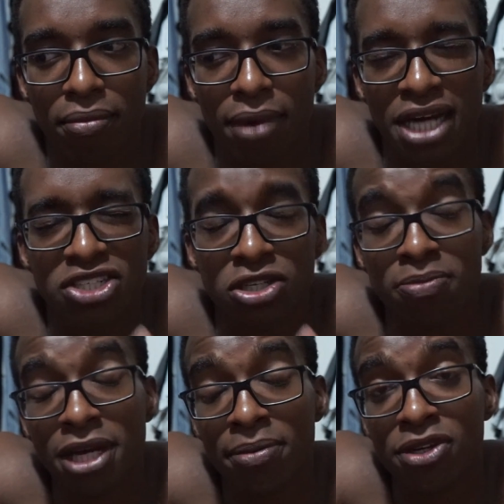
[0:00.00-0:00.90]
I should
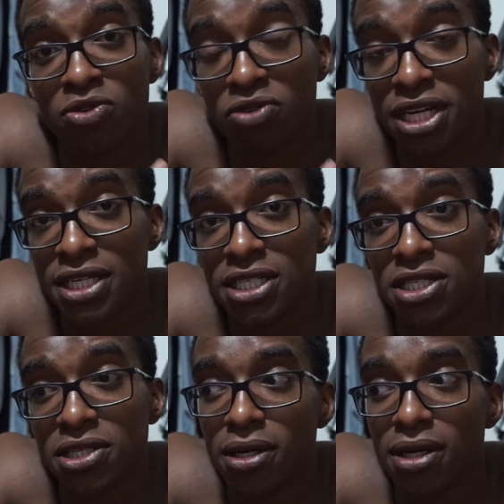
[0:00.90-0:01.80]
be able to
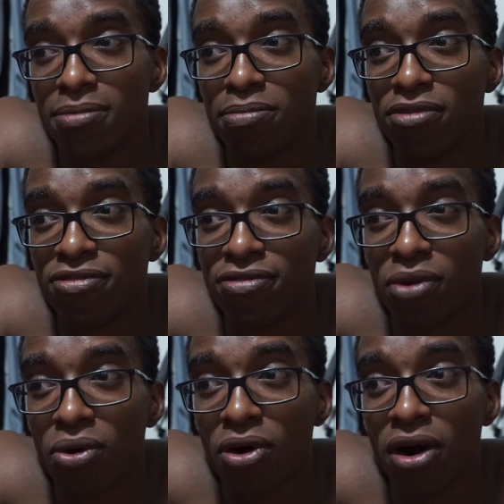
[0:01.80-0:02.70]
reach
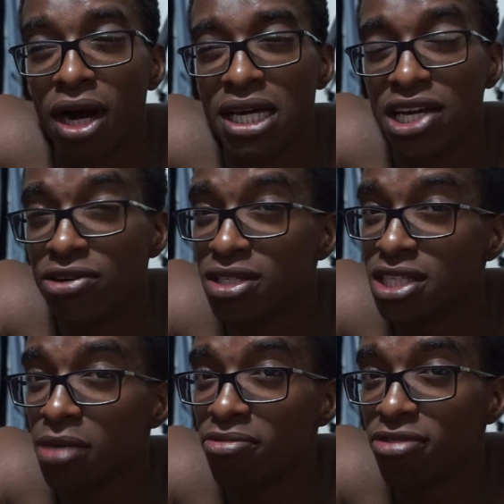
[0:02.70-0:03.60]
before a year is
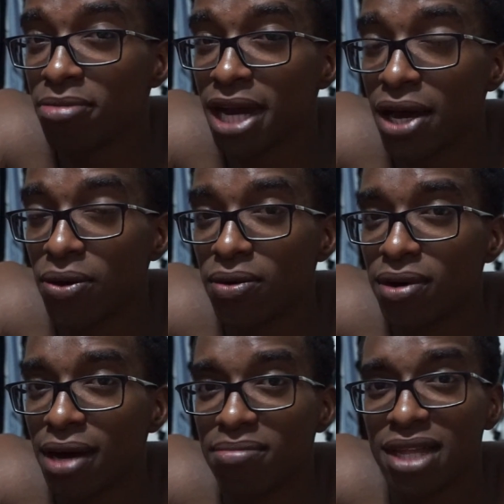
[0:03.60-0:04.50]
up from now,
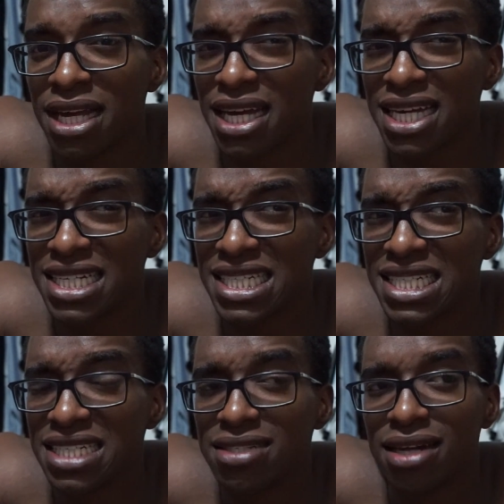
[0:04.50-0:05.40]
I'm thinking.
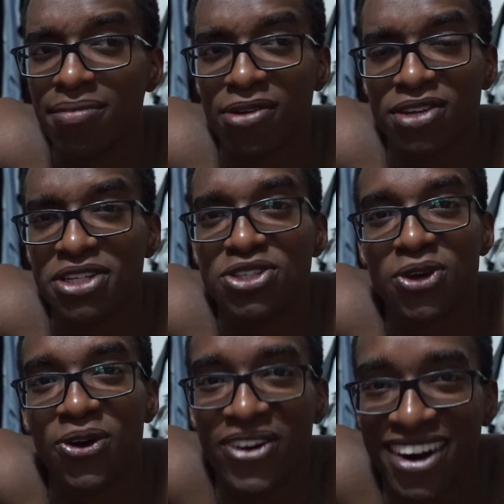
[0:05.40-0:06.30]
I'm not really
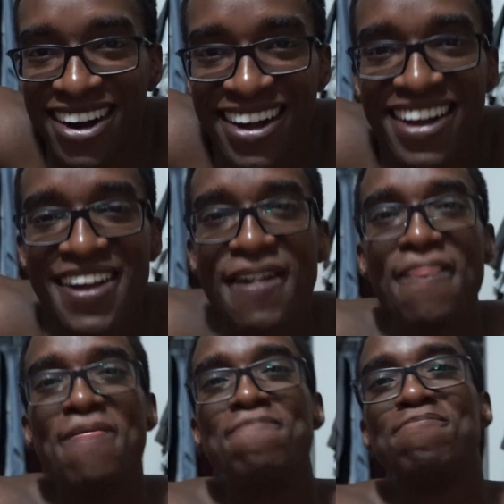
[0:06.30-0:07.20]
sure,
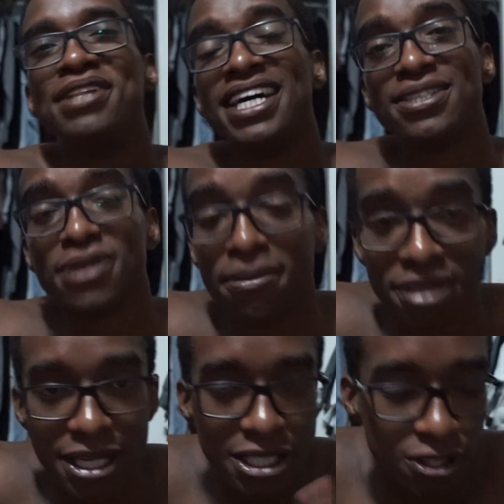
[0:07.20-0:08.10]
but that's what I'm
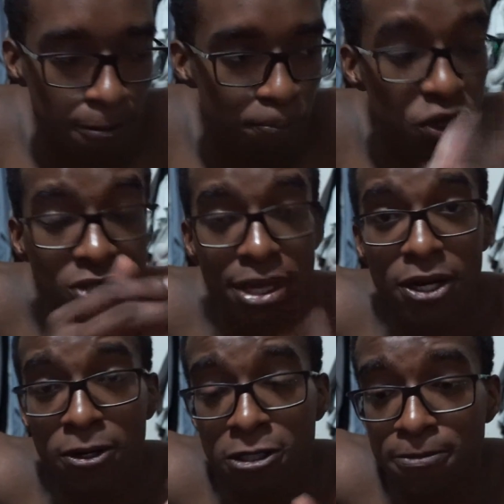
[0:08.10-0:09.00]
thinking. So those are my
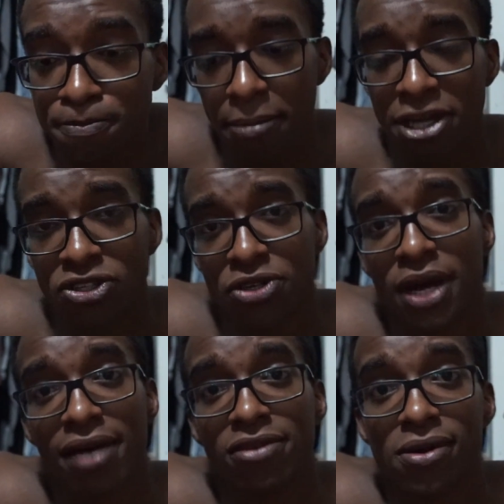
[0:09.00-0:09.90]
goals. Make sure you
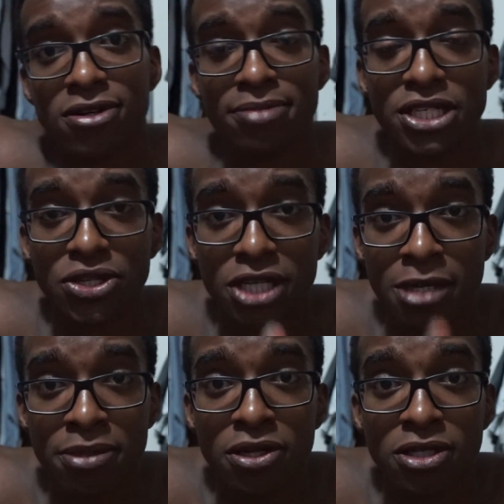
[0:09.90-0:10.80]
have goals. Make sure you're
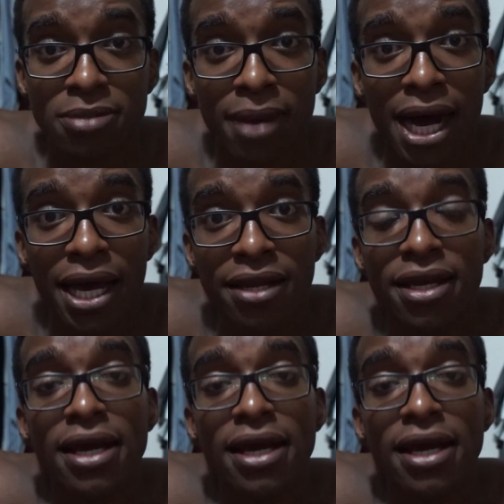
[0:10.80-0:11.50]
keeping those in mind.